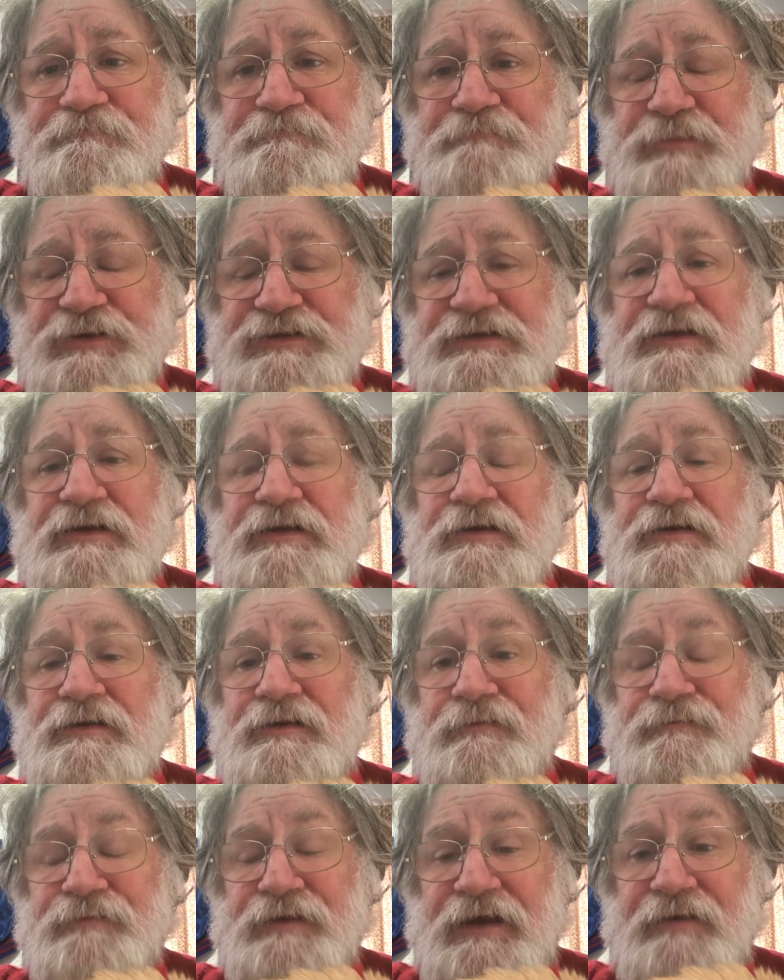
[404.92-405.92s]
particularly
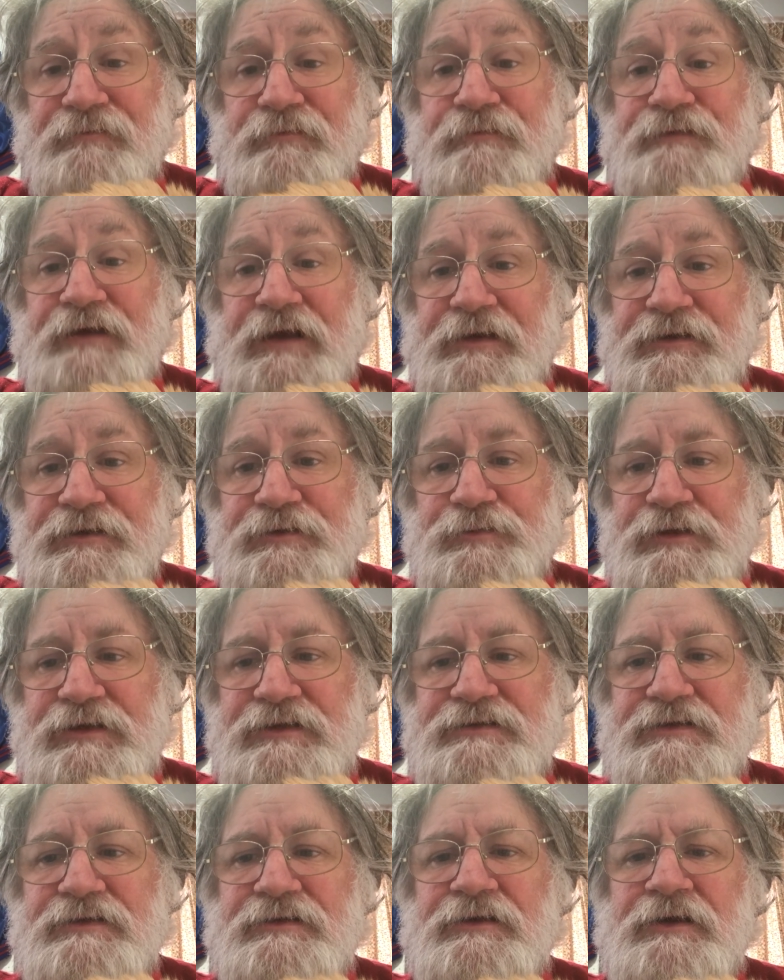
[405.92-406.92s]
if they have a valid
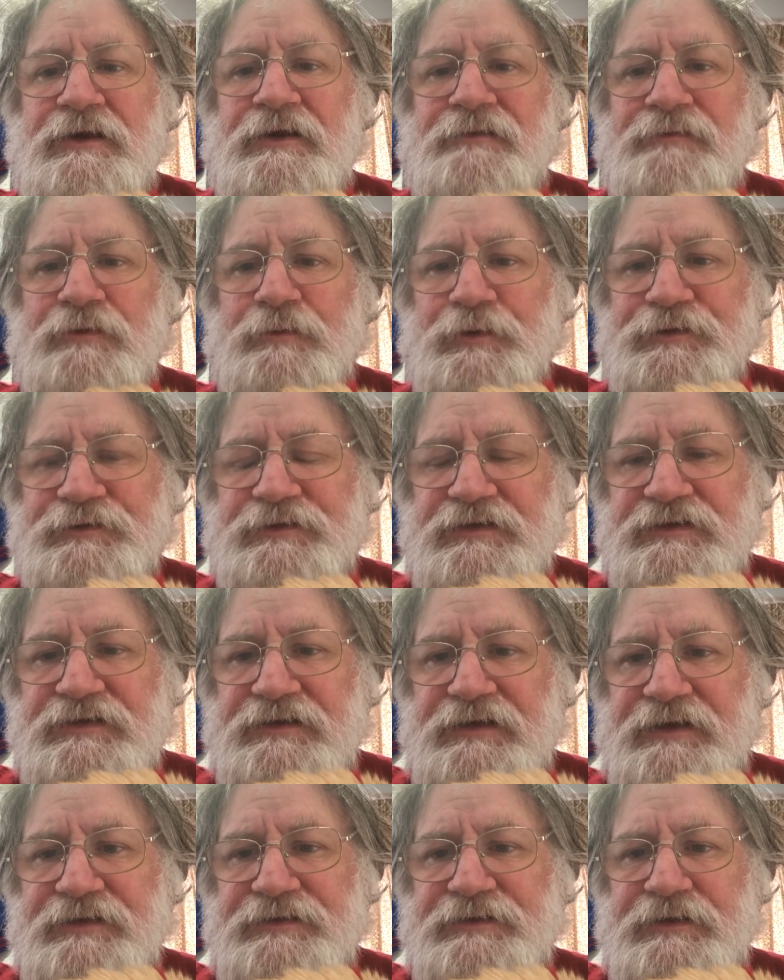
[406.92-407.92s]
reason for wanting to
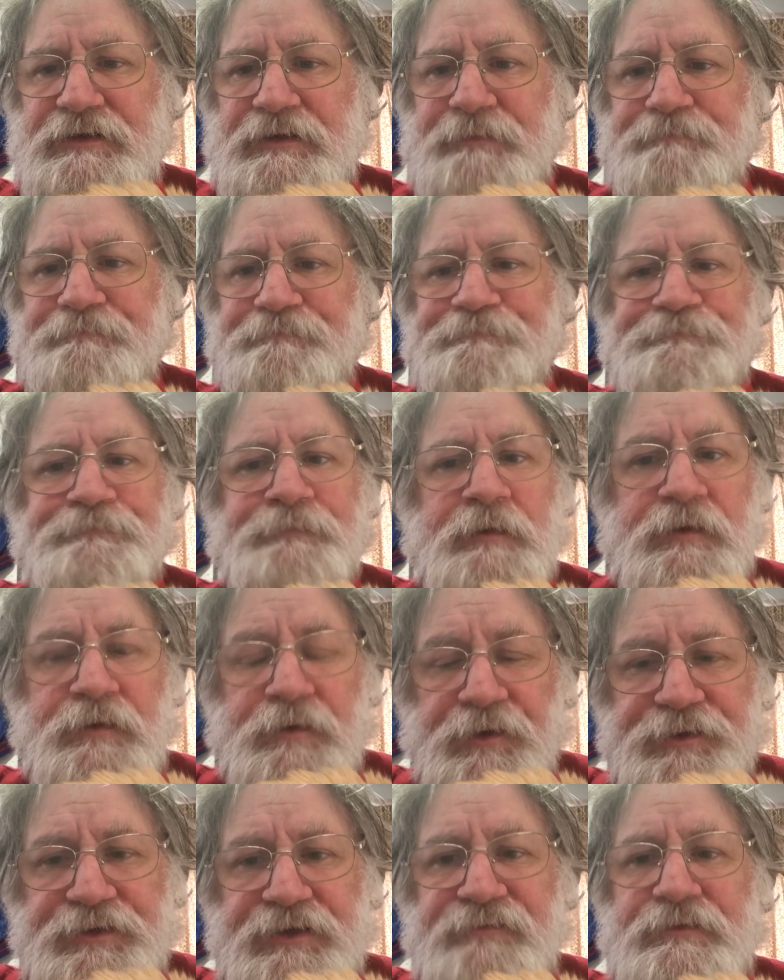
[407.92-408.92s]
get here.
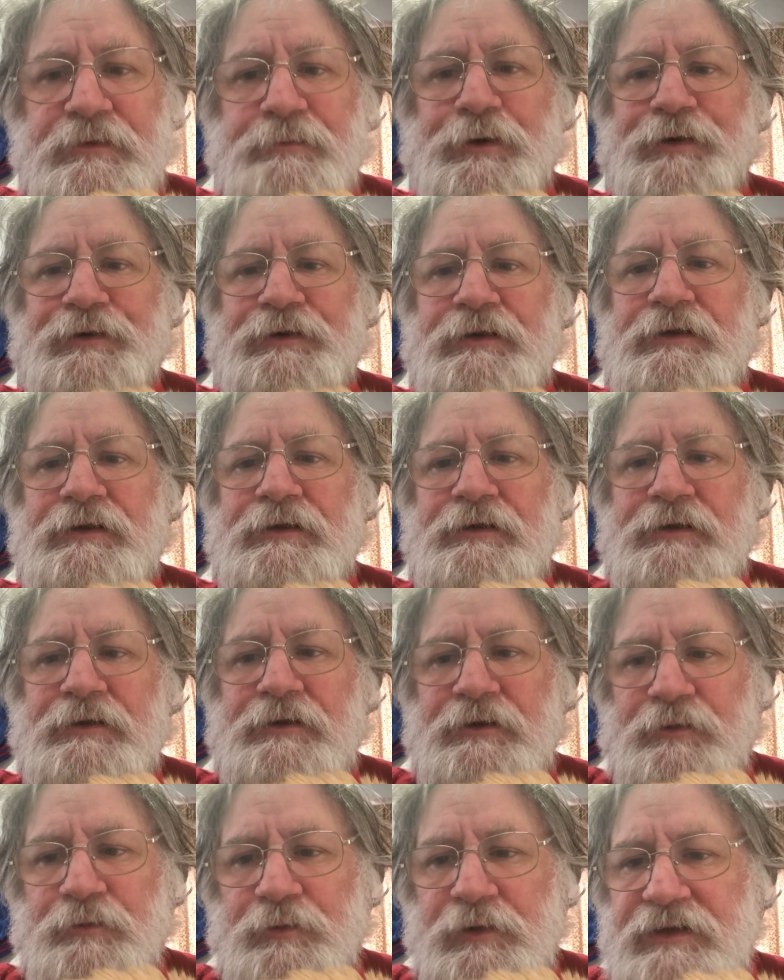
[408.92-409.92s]
Not everybody
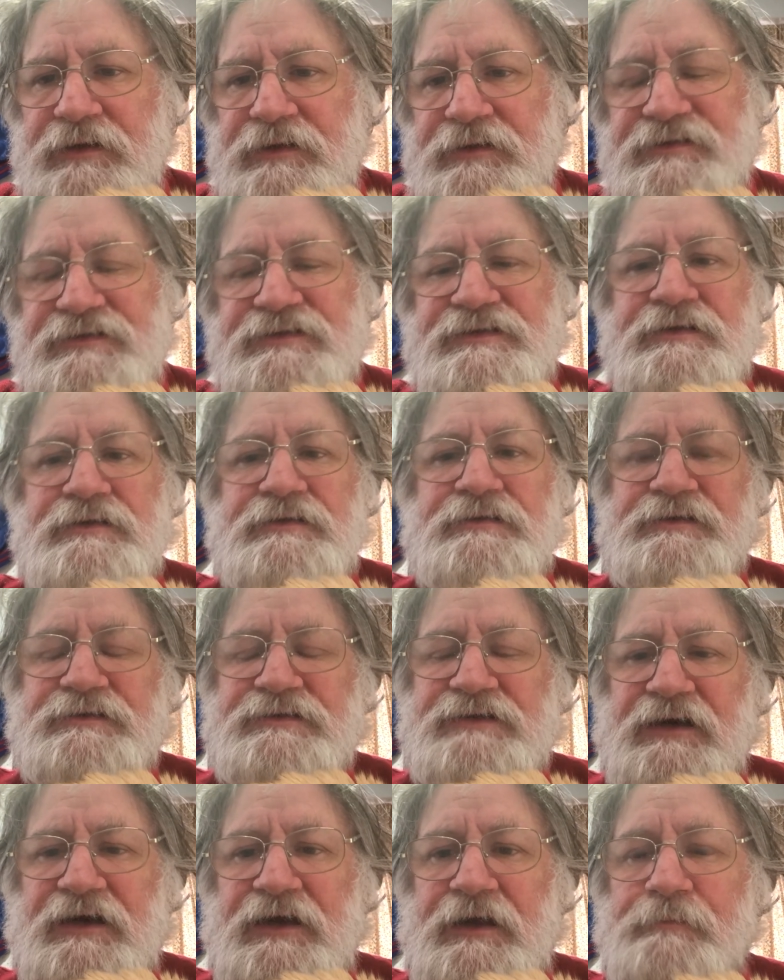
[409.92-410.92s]
reads The
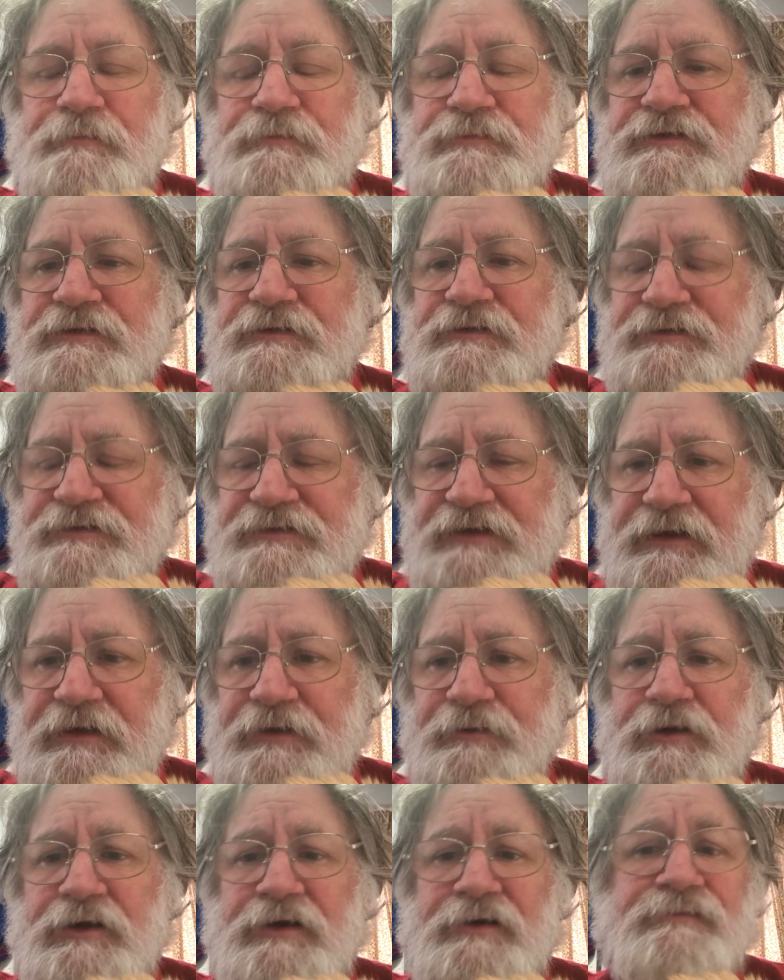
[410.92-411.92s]
Times, The
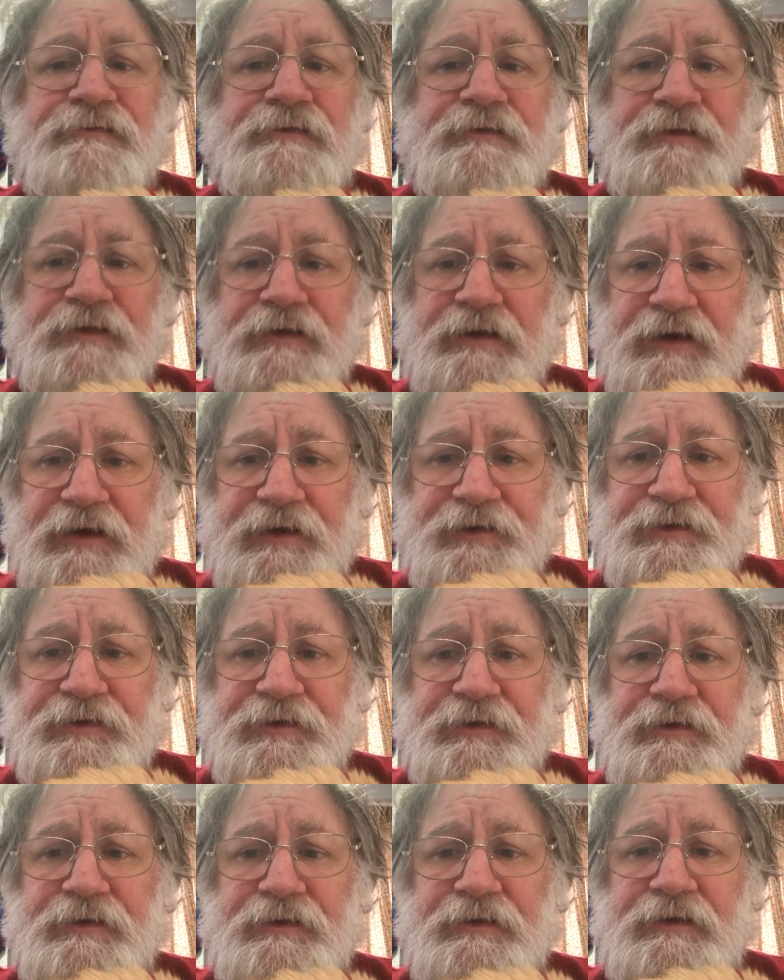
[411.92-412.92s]
Telegraph, The
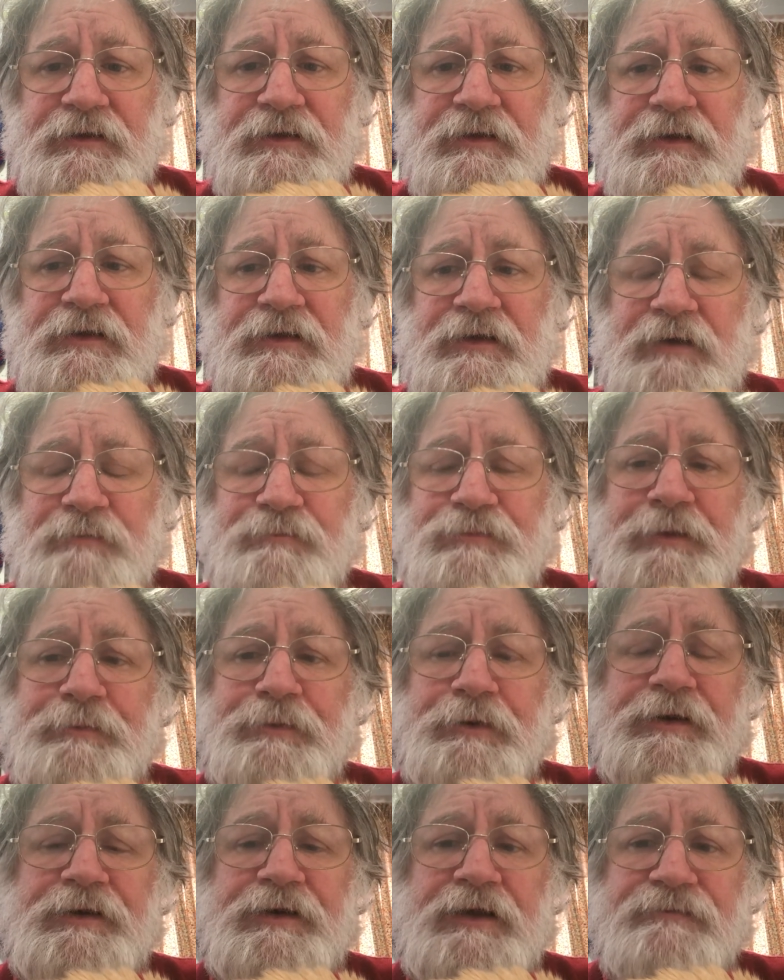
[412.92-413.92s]
Guardian. And
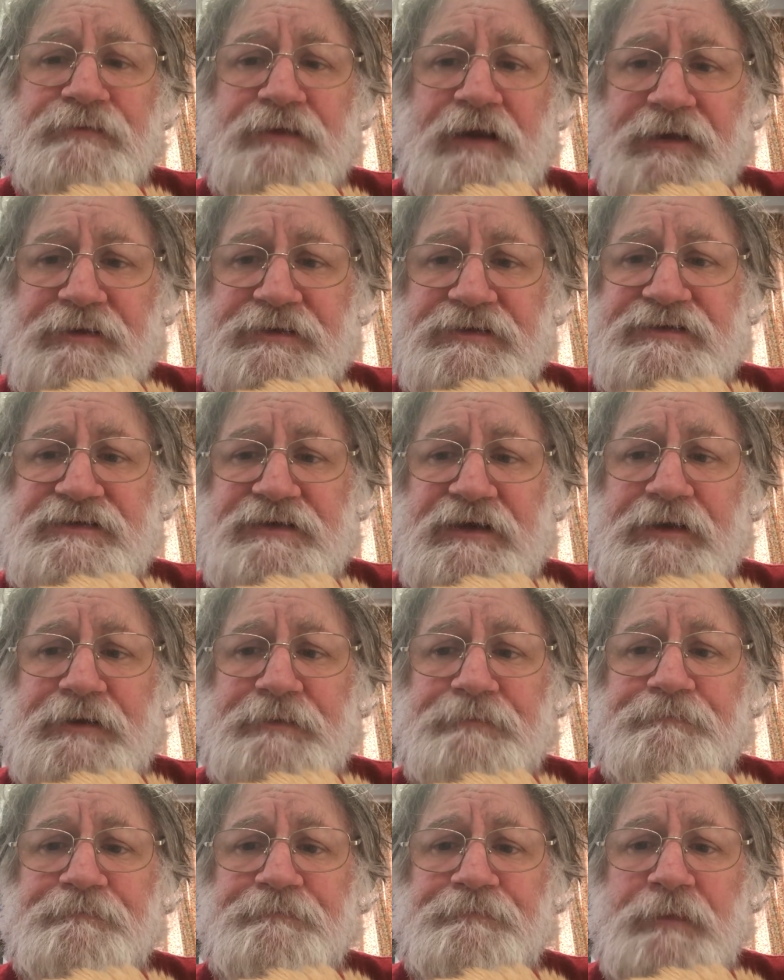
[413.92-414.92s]
people in
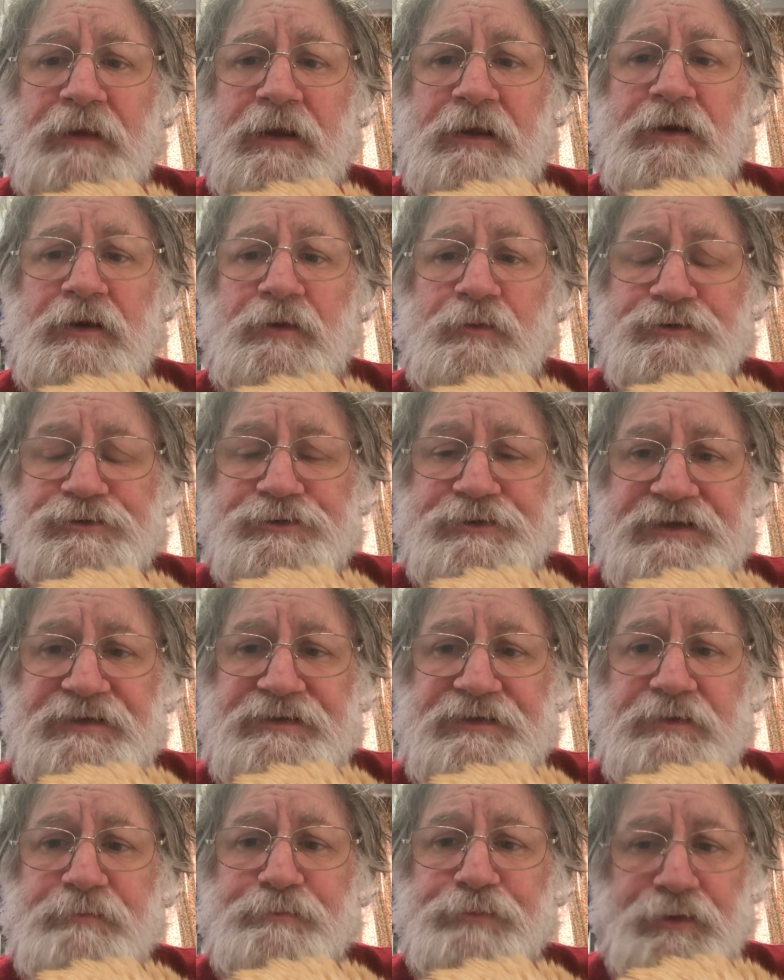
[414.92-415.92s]
Afghanistan were
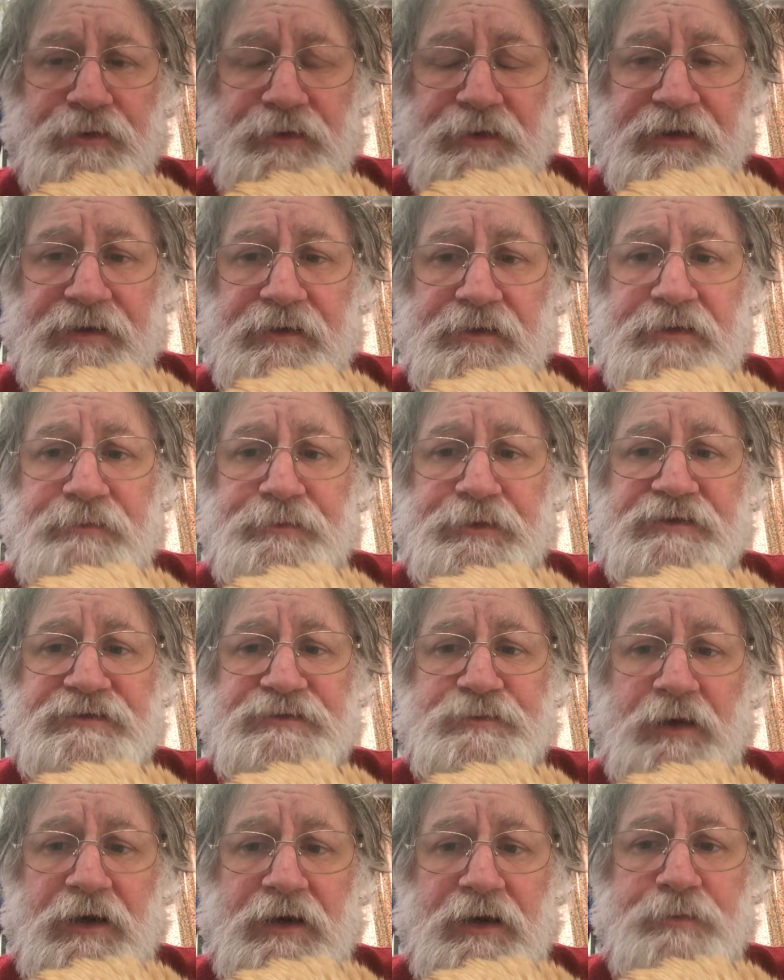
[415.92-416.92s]
treated appallingly because
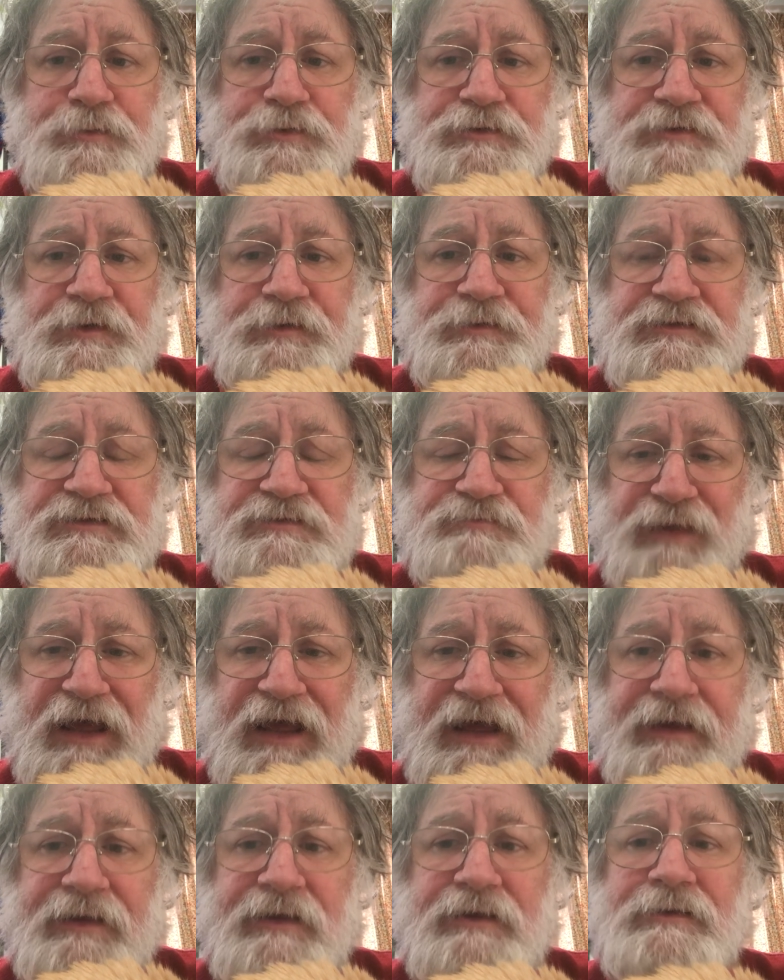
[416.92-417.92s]
Raab was on his
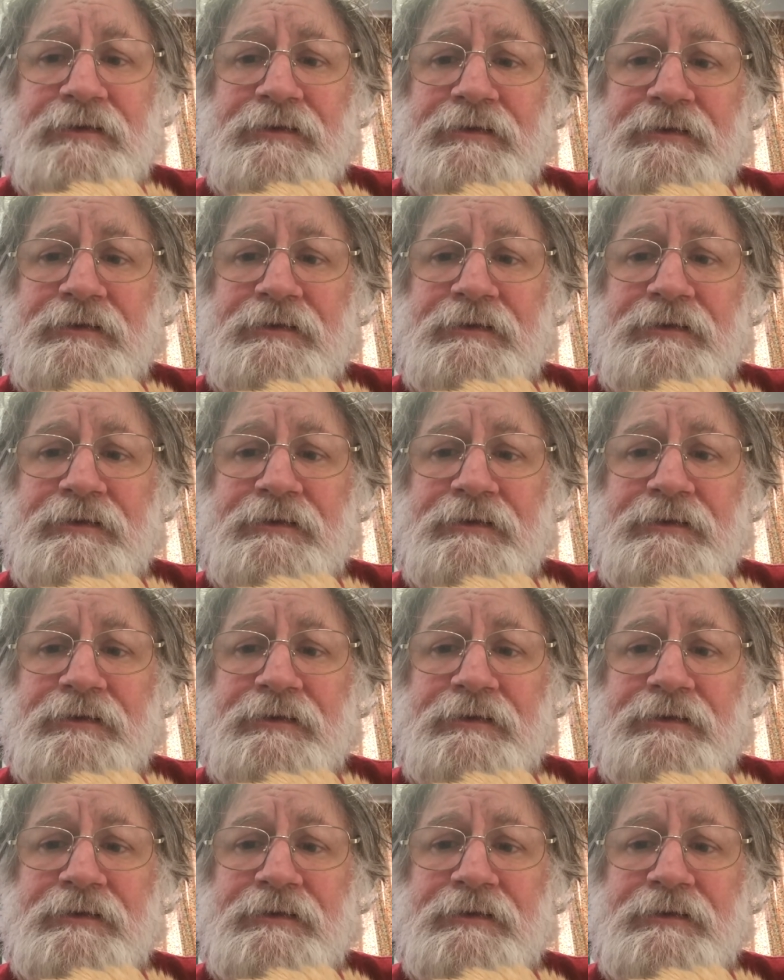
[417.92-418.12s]
back,